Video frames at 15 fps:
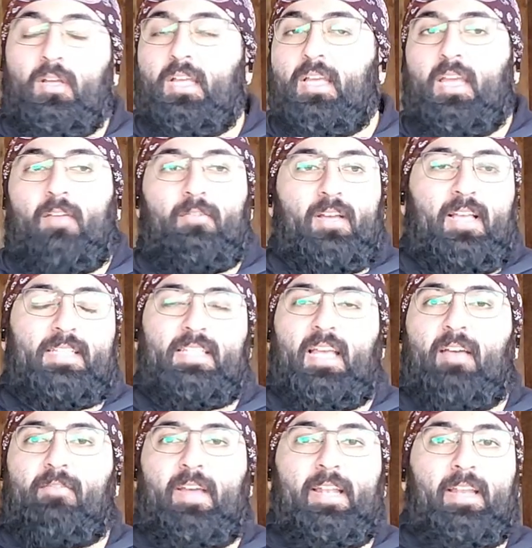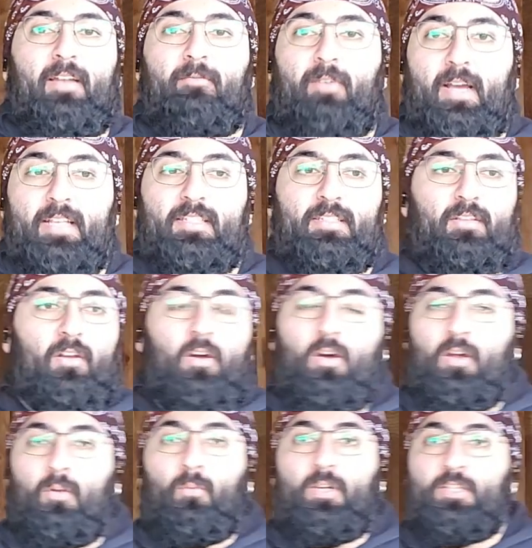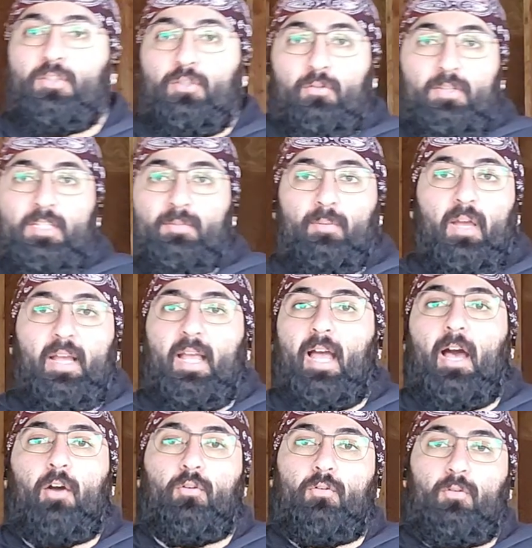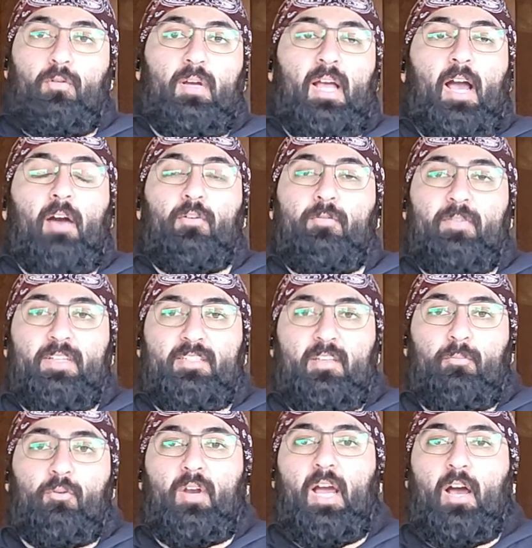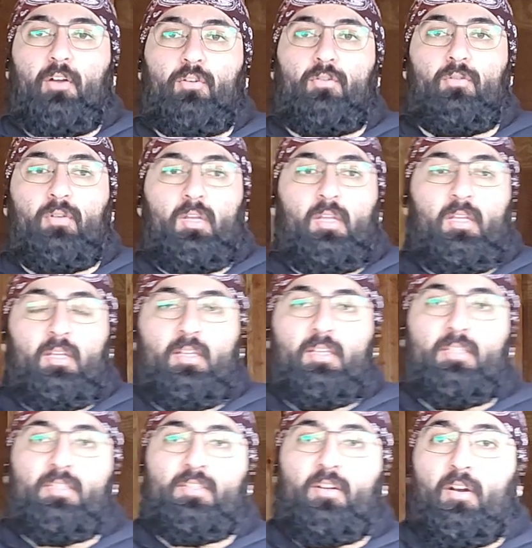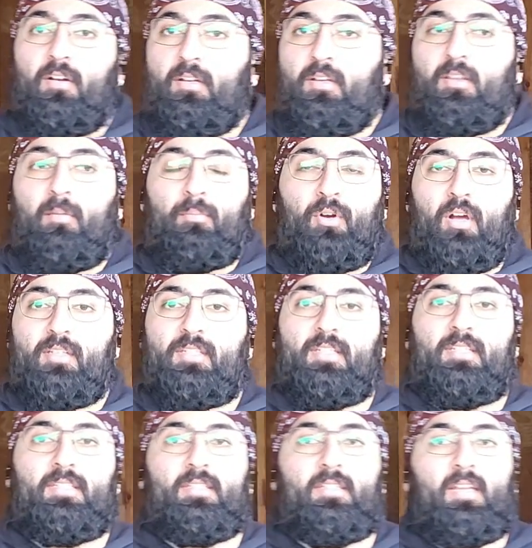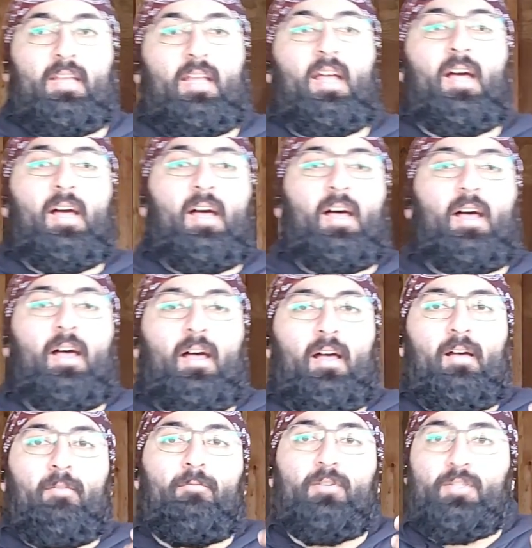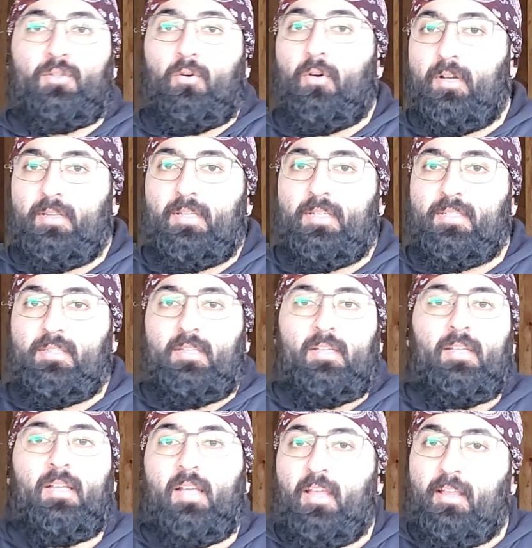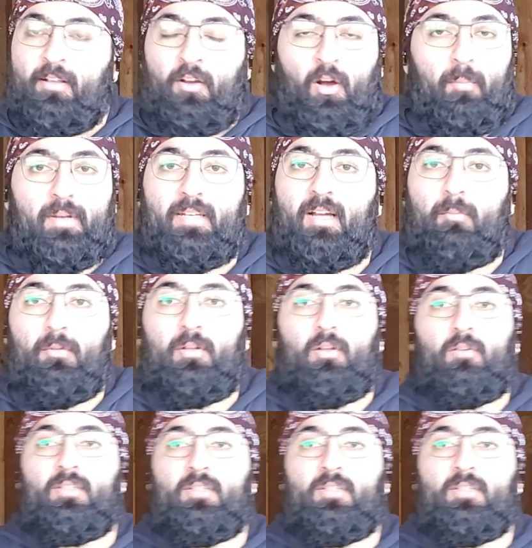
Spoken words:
If you guys have any advice on what to do with this bike, how to fix up, or how to start the process of restoring this, comment down below